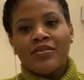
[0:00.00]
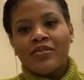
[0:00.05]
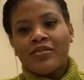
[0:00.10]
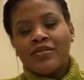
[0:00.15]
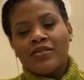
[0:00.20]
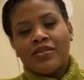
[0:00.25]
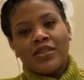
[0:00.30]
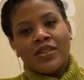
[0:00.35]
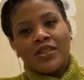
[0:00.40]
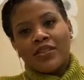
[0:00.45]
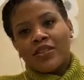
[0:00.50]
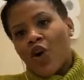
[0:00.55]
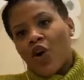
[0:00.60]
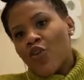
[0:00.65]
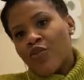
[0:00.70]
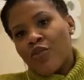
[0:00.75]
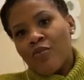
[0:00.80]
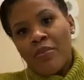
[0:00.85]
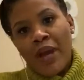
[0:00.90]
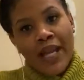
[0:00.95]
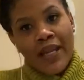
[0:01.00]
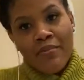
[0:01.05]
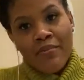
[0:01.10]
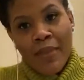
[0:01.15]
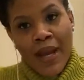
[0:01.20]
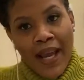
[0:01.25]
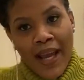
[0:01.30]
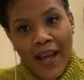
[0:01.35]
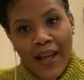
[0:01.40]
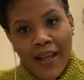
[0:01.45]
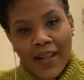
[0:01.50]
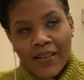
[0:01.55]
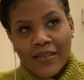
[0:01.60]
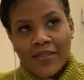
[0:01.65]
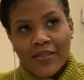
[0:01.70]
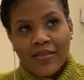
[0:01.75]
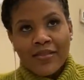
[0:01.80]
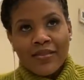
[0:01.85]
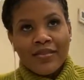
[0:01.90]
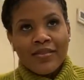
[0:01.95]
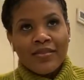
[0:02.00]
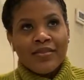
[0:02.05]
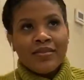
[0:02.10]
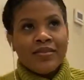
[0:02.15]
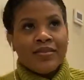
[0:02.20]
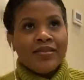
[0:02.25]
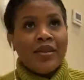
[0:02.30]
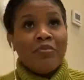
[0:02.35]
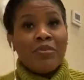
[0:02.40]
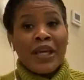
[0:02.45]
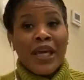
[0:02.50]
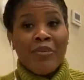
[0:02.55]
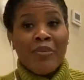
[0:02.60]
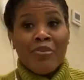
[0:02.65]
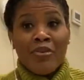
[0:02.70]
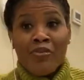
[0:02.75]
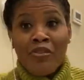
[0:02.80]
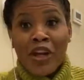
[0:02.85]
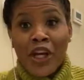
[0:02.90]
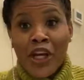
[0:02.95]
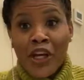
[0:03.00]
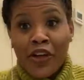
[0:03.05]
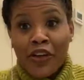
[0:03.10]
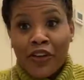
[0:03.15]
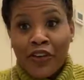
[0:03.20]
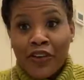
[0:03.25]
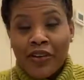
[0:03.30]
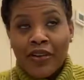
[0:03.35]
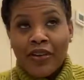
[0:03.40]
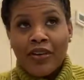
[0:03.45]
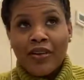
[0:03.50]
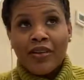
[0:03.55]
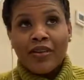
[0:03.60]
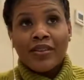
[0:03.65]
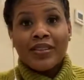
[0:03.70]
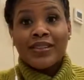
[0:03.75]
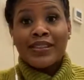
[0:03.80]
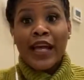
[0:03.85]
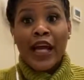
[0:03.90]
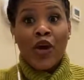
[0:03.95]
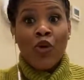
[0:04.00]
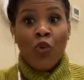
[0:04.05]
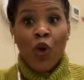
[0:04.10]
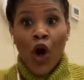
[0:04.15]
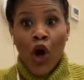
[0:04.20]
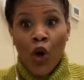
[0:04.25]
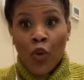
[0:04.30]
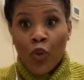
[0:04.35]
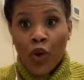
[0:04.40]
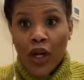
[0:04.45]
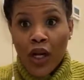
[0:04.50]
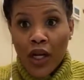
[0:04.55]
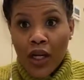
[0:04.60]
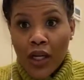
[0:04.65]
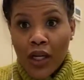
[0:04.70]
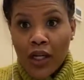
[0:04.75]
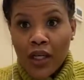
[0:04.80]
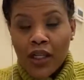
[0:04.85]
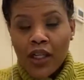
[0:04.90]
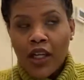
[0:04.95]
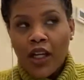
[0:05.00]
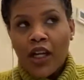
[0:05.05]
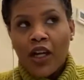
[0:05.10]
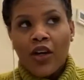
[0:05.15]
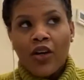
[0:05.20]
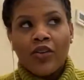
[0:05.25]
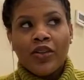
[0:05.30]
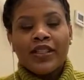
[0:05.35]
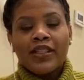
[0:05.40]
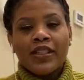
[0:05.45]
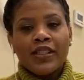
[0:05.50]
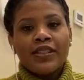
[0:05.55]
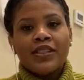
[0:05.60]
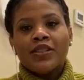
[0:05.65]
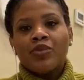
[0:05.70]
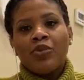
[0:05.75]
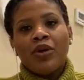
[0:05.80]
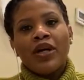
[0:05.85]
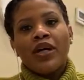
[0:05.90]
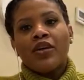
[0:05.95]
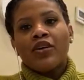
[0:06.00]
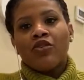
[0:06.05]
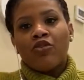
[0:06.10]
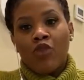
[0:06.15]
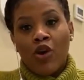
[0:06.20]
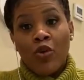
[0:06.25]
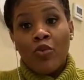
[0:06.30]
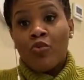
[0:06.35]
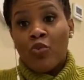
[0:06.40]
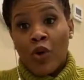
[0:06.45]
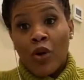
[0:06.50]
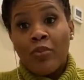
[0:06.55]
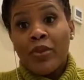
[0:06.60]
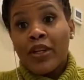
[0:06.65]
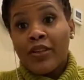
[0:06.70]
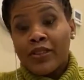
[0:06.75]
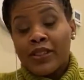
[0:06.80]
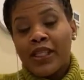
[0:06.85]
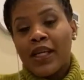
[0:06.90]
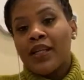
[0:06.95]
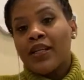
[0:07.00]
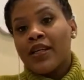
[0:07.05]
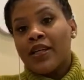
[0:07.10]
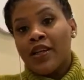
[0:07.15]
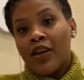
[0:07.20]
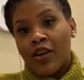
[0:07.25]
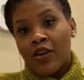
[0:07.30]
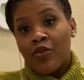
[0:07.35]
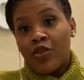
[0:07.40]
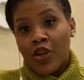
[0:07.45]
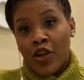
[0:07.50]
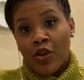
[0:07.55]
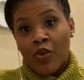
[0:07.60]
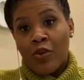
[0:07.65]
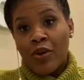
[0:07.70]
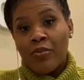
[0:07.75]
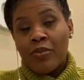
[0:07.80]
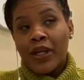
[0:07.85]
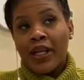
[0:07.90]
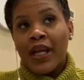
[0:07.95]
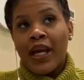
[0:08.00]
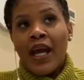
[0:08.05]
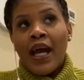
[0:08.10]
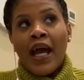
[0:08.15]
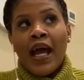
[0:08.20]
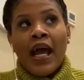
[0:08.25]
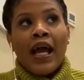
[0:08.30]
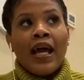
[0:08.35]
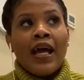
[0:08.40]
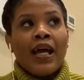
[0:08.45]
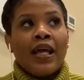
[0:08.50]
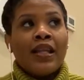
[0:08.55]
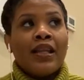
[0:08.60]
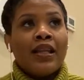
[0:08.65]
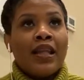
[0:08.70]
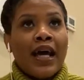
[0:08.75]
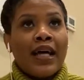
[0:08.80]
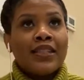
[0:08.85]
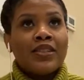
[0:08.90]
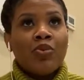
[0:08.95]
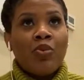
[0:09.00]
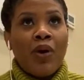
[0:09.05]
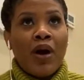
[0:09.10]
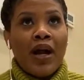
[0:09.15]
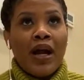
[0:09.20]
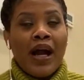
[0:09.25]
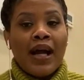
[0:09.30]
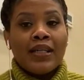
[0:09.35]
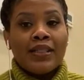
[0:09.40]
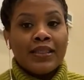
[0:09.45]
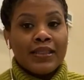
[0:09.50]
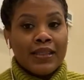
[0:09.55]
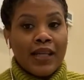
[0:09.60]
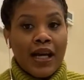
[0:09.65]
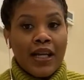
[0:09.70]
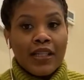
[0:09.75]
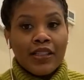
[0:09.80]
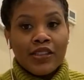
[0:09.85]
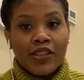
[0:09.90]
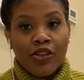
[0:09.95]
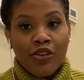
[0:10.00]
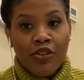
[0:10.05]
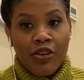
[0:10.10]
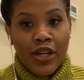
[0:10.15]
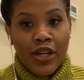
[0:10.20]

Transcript: Just go from man to man. Keep it real. Stay woke. This is what grown women are telling young women. And that's why I decided to create this